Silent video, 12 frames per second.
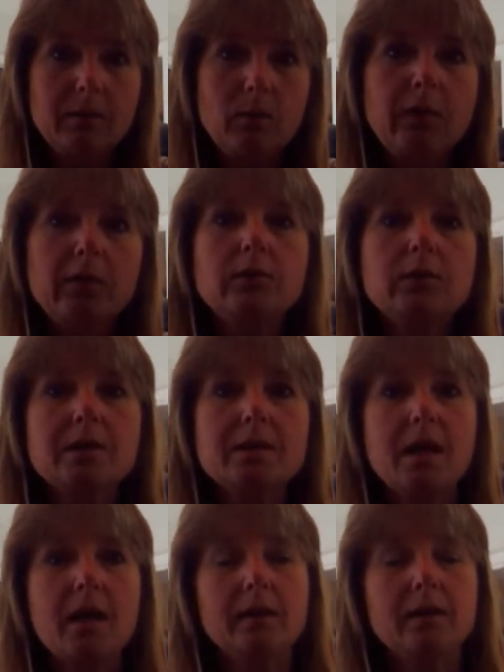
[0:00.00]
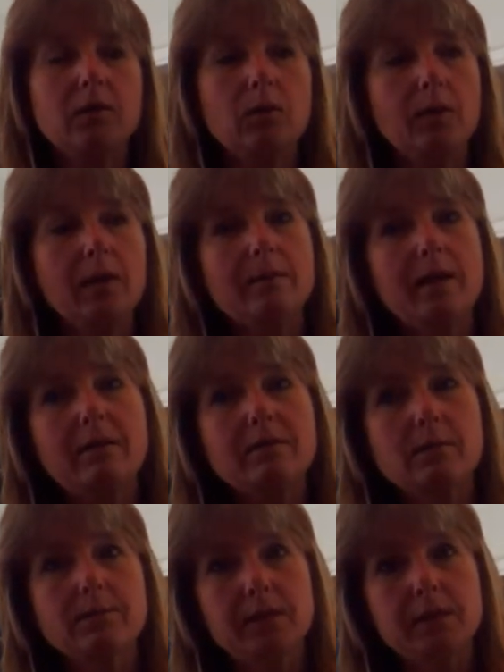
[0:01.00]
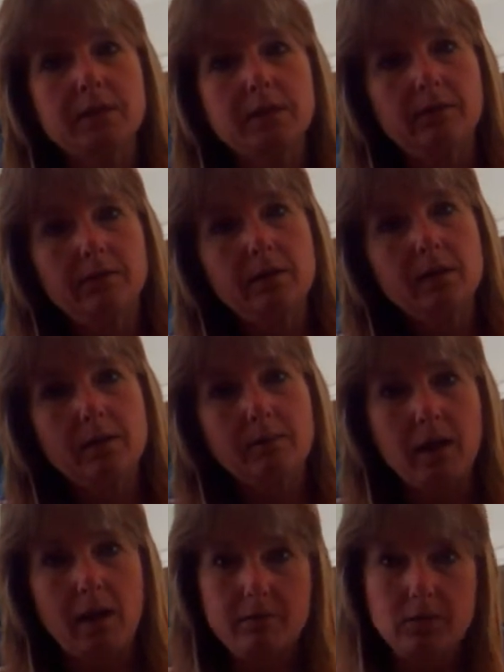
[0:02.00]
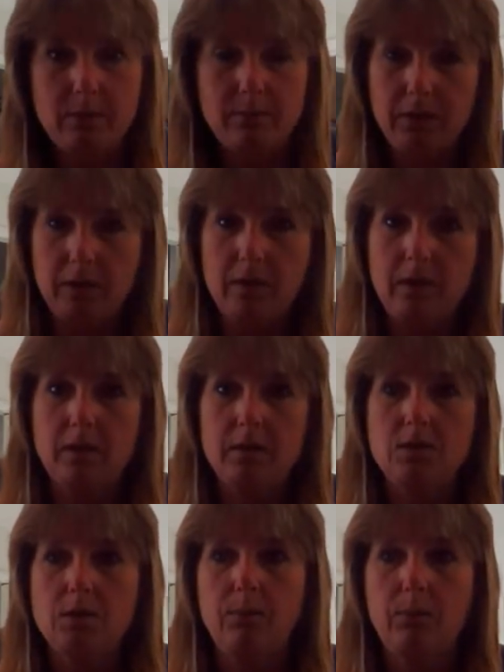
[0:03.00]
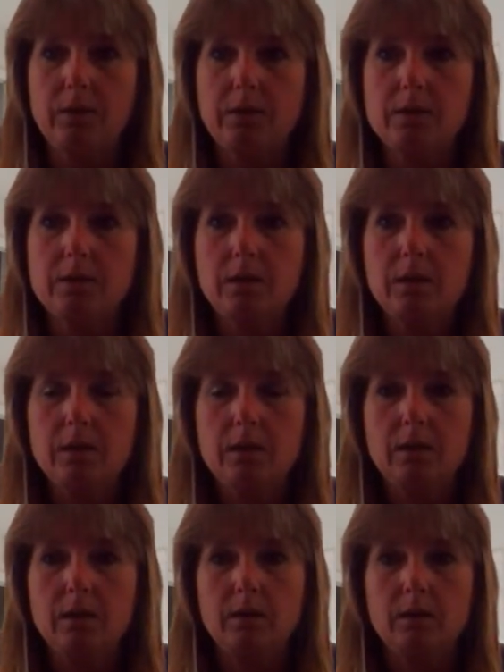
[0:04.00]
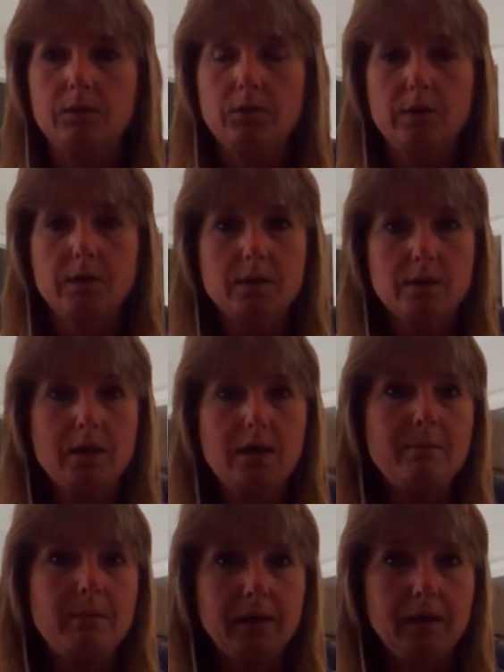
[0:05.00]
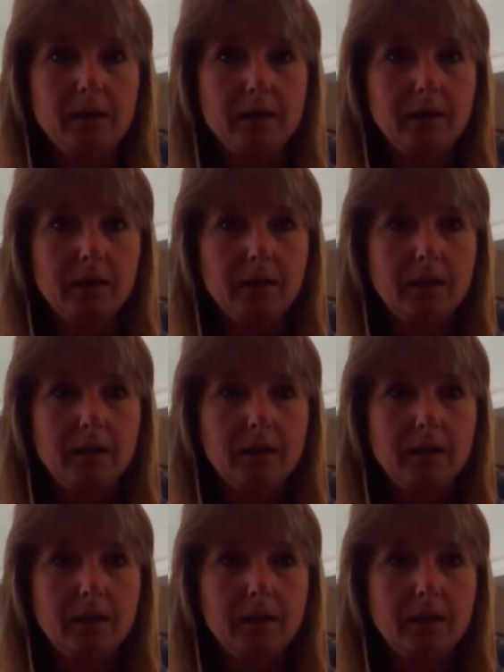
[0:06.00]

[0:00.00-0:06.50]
When you decide, you know what, I'm going to have something different, I'm going to have something that supports the choices that I'm making,